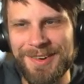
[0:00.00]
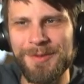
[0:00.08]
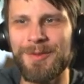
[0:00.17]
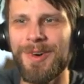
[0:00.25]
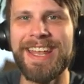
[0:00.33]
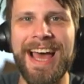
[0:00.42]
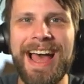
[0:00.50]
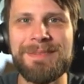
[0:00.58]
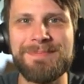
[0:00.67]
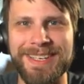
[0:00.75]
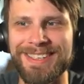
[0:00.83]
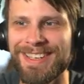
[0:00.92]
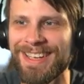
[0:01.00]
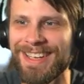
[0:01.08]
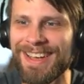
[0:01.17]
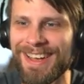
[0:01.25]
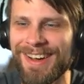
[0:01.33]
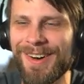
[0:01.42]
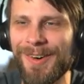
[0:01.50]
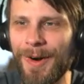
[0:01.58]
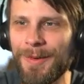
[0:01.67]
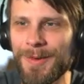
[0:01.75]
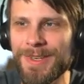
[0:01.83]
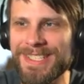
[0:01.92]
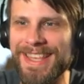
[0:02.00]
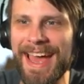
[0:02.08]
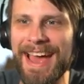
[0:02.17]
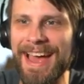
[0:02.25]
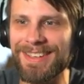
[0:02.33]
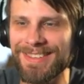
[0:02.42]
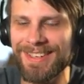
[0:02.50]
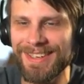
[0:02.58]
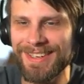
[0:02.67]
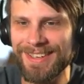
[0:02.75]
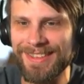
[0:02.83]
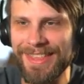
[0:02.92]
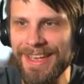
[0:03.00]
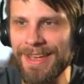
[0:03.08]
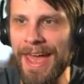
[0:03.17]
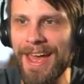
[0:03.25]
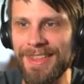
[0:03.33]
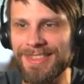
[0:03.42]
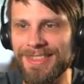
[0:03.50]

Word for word: what happened? What was that? They had the